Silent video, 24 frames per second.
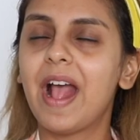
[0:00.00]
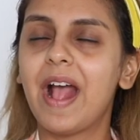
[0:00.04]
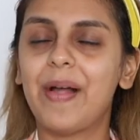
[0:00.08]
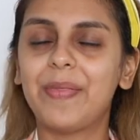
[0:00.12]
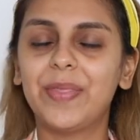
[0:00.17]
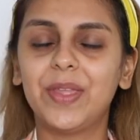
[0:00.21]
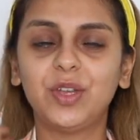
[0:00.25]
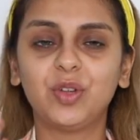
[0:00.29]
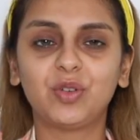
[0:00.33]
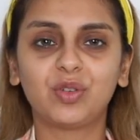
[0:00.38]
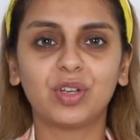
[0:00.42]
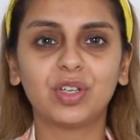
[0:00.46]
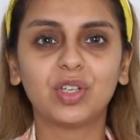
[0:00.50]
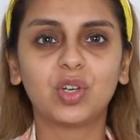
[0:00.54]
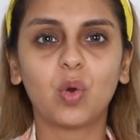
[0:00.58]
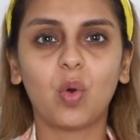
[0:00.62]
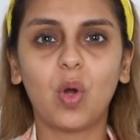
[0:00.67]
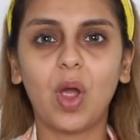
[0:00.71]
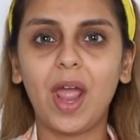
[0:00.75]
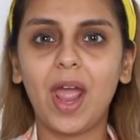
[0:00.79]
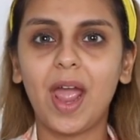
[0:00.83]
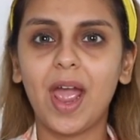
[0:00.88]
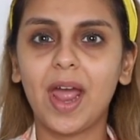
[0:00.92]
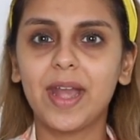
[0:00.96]
and then you can
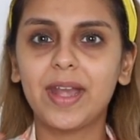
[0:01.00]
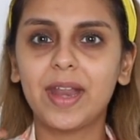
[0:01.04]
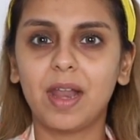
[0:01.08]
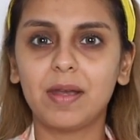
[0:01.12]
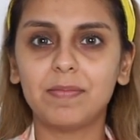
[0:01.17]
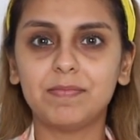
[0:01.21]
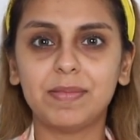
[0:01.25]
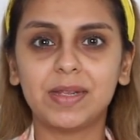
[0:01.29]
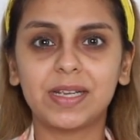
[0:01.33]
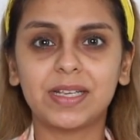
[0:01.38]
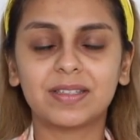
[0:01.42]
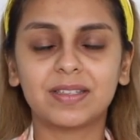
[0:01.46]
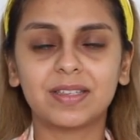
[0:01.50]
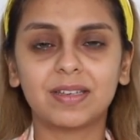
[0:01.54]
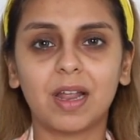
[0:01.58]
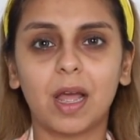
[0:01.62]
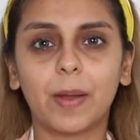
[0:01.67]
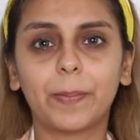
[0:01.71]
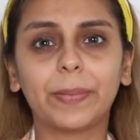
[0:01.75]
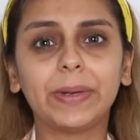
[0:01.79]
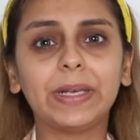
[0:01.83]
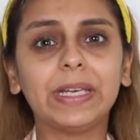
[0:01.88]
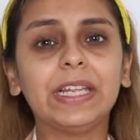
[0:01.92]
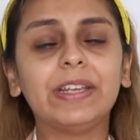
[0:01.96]
go ahead and mix it
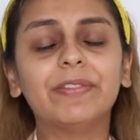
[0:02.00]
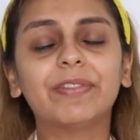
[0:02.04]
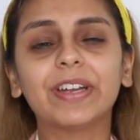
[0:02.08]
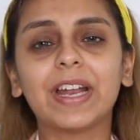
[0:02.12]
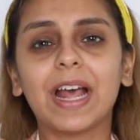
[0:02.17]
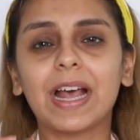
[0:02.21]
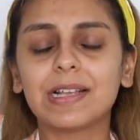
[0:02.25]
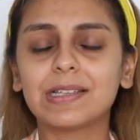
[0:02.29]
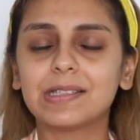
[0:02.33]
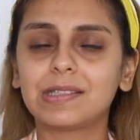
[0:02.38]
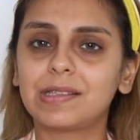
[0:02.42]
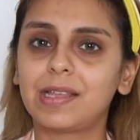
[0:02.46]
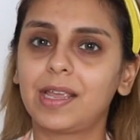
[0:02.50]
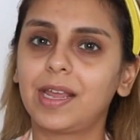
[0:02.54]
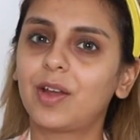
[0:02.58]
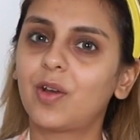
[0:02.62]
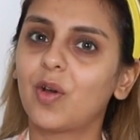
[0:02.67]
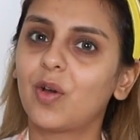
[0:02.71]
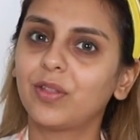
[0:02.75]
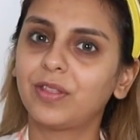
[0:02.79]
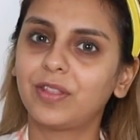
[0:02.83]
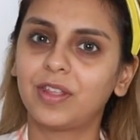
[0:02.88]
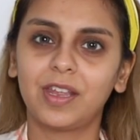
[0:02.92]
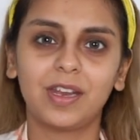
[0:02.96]
up and leave it as
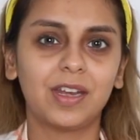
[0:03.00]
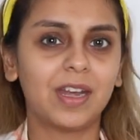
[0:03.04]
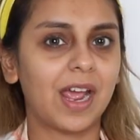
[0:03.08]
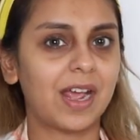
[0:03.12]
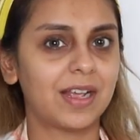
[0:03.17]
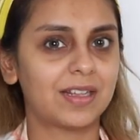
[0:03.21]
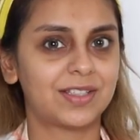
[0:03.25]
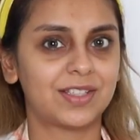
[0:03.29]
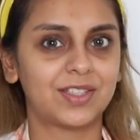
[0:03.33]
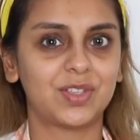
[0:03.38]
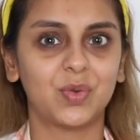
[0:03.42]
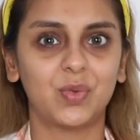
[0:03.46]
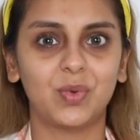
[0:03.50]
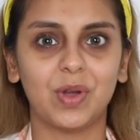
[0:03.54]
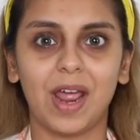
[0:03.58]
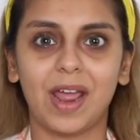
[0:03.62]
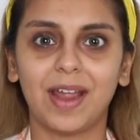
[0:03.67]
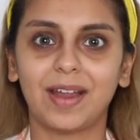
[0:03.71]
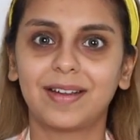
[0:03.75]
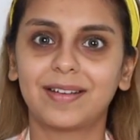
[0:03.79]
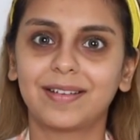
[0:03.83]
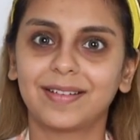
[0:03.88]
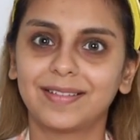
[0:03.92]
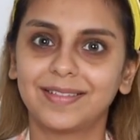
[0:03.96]
thick or thin as you
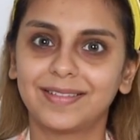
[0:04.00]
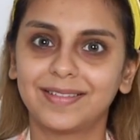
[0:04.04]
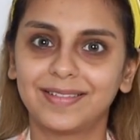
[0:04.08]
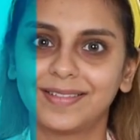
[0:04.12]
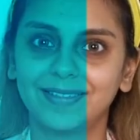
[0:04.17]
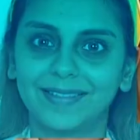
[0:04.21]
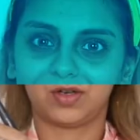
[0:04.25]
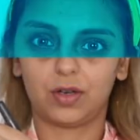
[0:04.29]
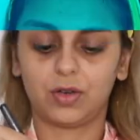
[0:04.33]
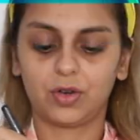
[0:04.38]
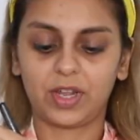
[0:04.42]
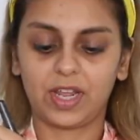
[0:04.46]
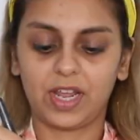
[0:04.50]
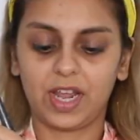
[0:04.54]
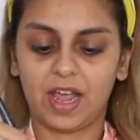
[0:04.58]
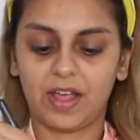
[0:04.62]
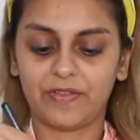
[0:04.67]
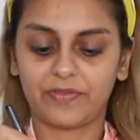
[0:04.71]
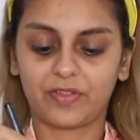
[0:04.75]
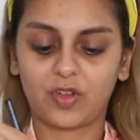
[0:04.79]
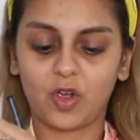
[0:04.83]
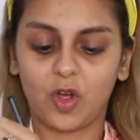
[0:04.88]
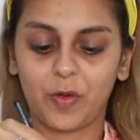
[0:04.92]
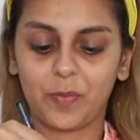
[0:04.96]
like. Okay,
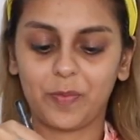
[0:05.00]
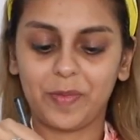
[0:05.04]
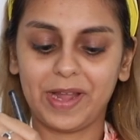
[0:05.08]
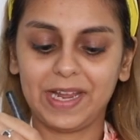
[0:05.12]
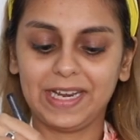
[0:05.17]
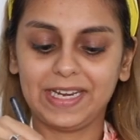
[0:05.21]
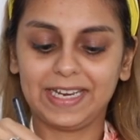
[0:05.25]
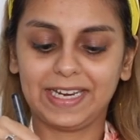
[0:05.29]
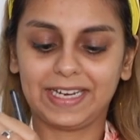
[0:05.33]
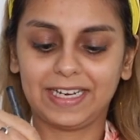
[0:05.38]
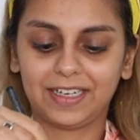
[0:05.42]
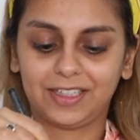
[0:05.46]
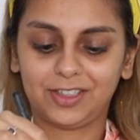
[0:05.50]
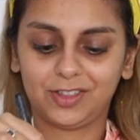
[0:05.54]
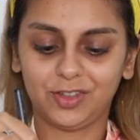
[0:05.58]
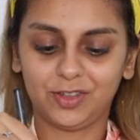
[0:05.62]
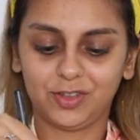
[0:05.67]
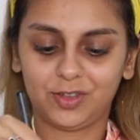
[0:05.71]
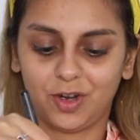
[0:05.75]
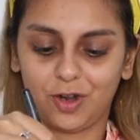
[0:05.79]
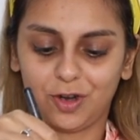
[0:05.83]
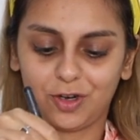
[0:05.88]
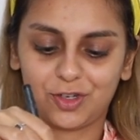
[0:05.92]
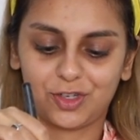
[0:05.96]
I've got my little
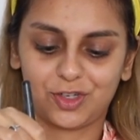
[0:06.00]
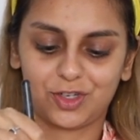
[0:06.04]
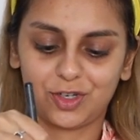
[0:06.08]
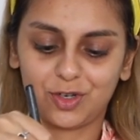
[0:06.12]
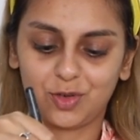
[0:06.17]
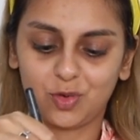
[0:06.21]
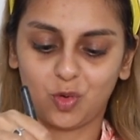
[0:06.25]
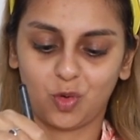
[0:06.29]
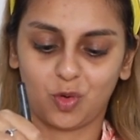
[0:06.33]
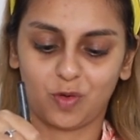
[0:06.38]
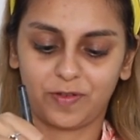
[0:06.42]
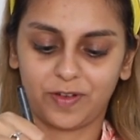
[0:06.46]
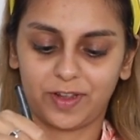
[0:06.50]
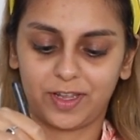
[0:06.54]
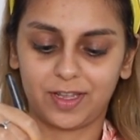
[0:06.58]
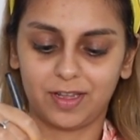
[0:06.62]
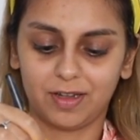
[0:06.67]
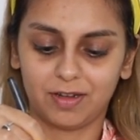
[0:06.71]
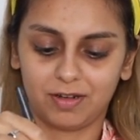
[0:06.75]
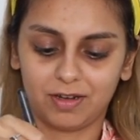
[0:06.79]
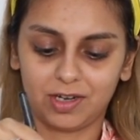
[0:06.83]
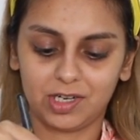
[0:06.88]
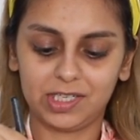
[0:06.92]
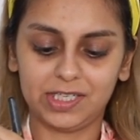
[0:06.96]
concoction over
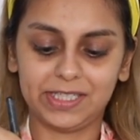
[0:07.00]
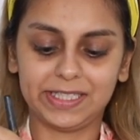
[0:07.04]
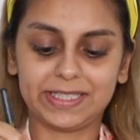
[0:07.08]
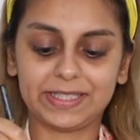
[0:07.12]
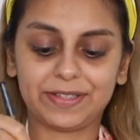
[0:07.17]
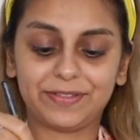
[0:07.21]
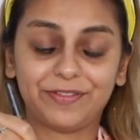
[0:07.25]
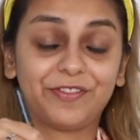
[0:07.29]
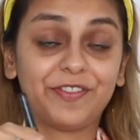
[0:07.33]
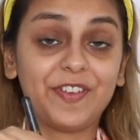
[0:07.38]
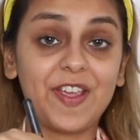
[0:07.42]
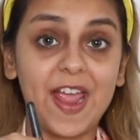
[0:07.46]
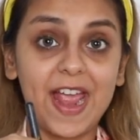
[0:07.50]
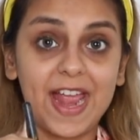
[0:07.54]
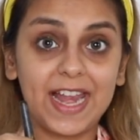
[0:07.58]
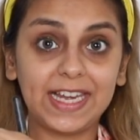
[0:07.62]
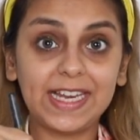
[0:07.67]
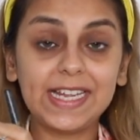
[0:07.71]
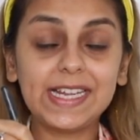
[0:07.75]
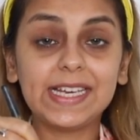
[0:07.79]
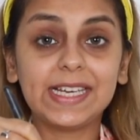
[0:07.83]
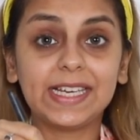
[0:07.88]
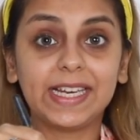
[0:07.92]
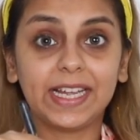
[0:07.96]
here. It's
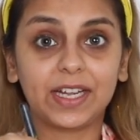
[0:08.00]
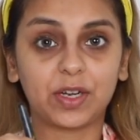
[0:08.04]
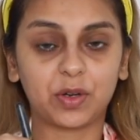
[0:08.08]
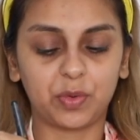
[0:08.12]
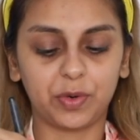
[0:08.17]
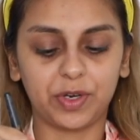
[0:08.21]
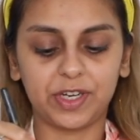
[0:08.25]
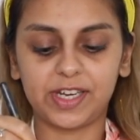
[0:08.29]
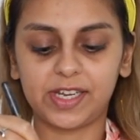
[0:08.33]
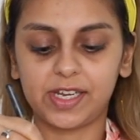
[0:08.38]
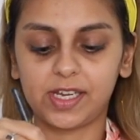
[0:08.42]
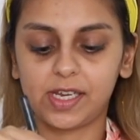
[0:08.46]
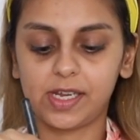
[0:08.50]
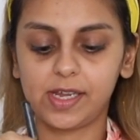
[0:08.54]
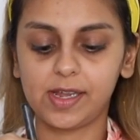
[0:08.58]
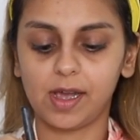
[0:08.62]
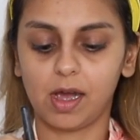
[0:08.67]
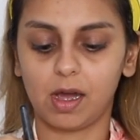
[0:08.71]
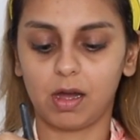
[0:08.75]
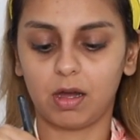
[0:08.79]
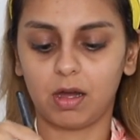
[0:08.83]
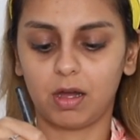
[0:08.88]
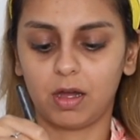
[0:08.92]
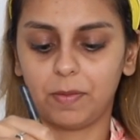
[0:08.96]
fairly liquidy.
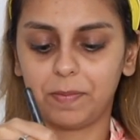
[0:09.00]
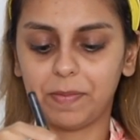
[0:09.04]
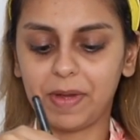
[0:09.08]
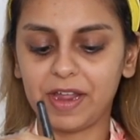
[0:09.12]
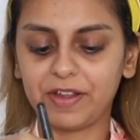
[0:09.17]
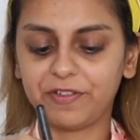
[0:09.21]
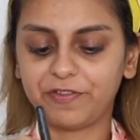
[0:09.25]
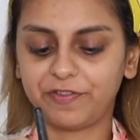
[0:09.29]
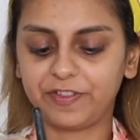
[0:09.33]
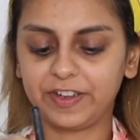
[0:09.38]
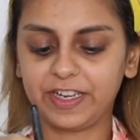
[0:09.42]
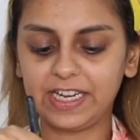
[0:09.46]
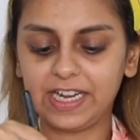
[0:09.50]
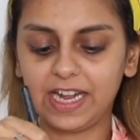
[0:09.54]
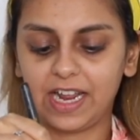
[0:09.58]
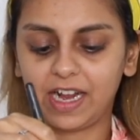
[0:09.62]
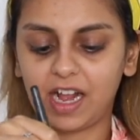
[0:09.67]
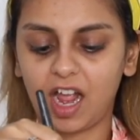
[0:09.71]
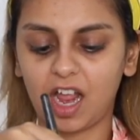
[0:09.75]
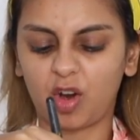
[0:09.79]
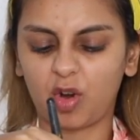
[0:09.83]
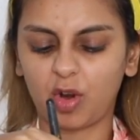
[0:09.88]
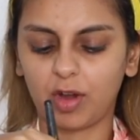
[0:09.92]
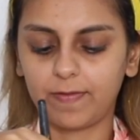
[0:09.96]
Um, I feel
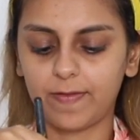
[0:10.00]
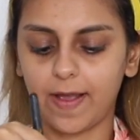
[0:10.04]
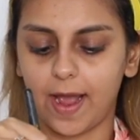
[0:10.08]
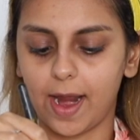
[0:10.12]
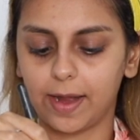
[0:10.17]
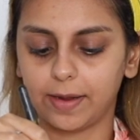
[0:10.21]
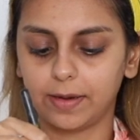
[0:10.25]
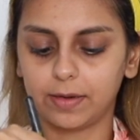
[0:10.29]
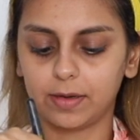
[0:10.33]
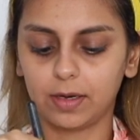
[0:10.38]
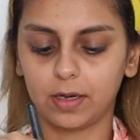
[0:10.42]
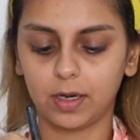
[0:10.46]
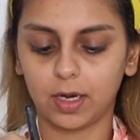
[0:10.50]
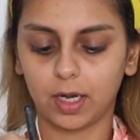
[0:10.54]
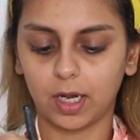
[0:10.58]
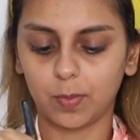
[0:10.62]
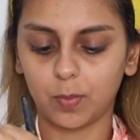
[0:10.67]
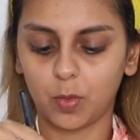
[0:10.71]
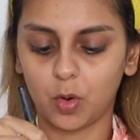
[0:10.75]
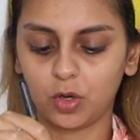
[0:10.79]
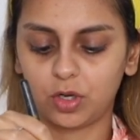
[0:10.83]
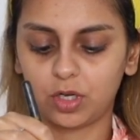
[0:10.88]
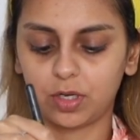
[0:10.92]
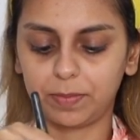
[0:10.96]
like I could have added a
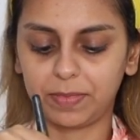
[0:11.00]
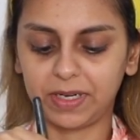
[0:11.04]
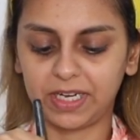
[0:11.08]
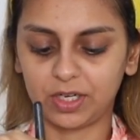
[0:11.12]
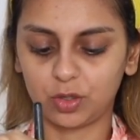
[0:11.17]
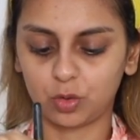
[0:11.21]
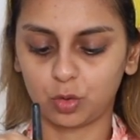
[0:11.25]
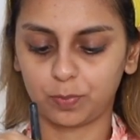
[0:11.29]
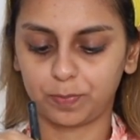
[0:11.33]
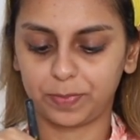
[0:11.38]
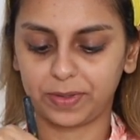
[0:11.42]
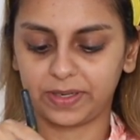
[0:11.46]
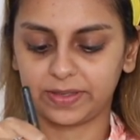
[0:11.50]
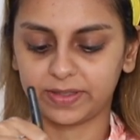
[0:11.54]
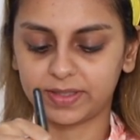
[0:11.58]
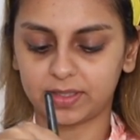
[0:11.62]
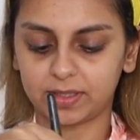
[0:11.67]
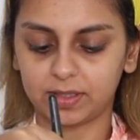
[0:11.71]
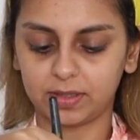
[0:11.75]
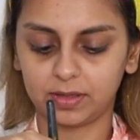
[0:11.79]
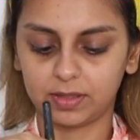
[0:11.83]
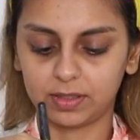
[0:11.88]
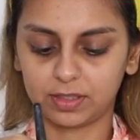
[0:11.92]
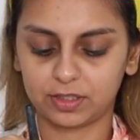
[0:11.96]
little more tomato
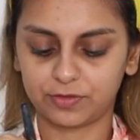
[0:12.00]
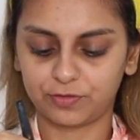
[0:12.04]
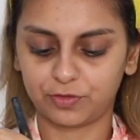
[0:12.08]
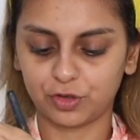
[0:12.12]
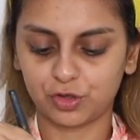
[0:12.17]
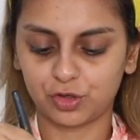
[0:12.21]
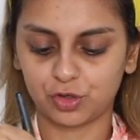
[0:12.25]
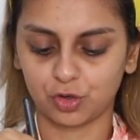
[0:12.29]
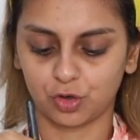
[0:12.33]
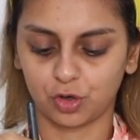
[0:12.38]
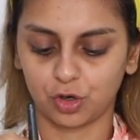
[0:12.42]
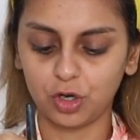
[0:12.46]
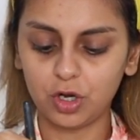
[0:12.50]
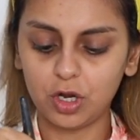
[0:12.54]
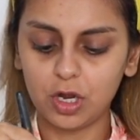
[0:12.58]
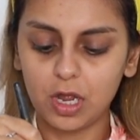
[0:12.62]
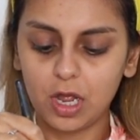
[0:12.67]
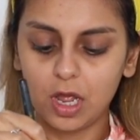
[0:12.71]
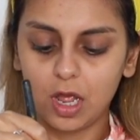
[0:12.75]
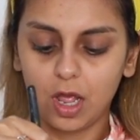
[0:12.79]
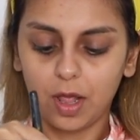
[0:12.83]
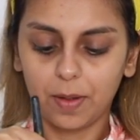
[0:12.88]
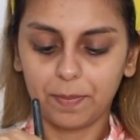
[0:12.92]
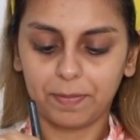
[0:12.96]
paste in this for sure.
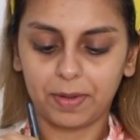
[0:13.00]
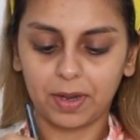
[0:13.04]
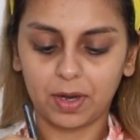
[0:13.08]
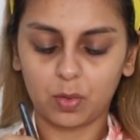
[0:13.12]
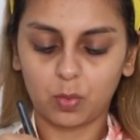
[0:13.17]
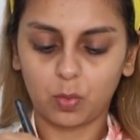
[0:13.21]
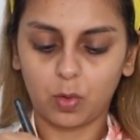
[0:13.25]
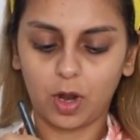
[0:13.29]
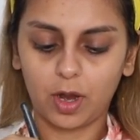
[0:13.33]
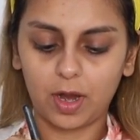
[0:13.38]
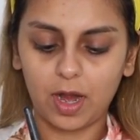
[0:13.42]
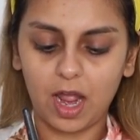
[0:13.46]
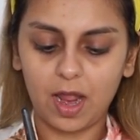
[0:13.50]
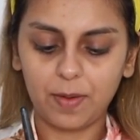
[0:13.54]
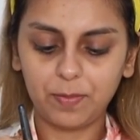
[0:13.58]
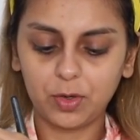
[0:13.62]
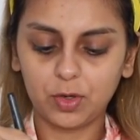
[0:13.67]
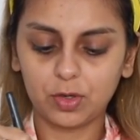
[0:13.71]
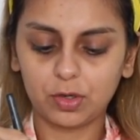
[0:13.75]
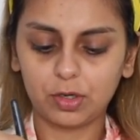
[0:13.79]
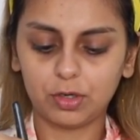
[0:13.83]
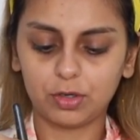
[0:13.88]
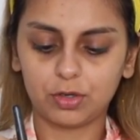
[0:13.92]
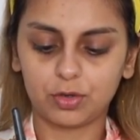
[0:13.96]
But what
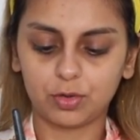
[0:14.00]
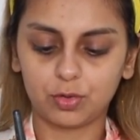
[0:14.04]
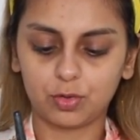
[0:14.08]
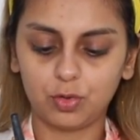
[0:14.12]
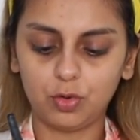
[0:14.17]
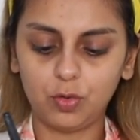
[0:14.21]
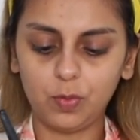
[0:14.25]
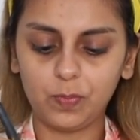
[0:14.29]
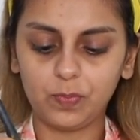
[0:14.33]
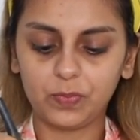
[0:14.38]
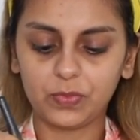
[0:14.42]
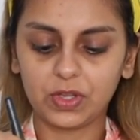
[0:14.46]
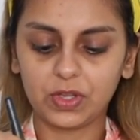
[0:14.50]
I'm gonna do